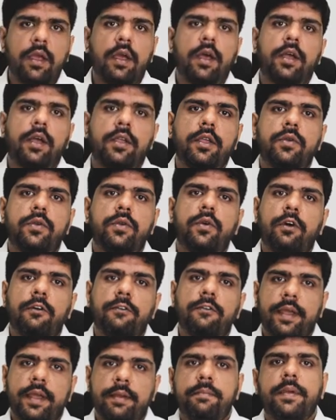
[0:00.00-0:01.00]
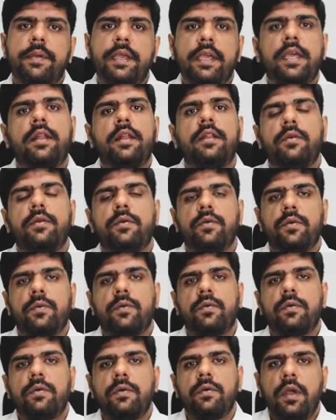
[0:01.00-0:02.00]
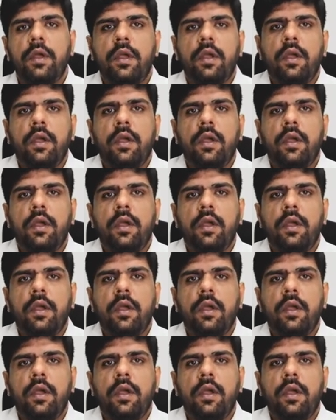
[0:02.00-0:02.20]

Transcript: Uh, you know of MPL, you know